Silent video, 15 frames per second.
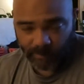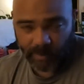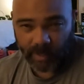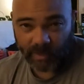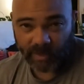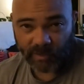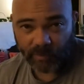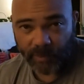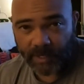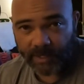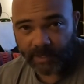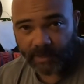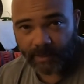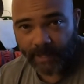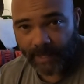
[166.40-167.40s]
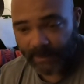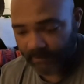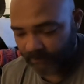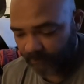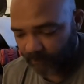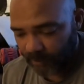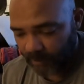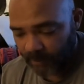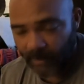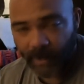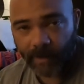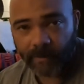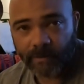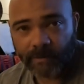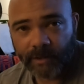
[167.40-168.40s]
Be sweet to land a
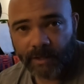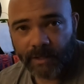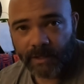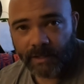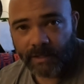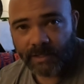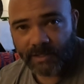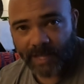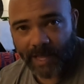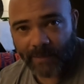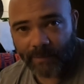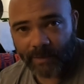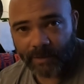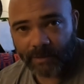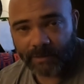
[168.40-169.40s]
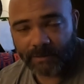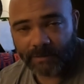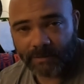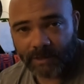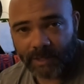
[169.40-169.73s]
40-pound salmon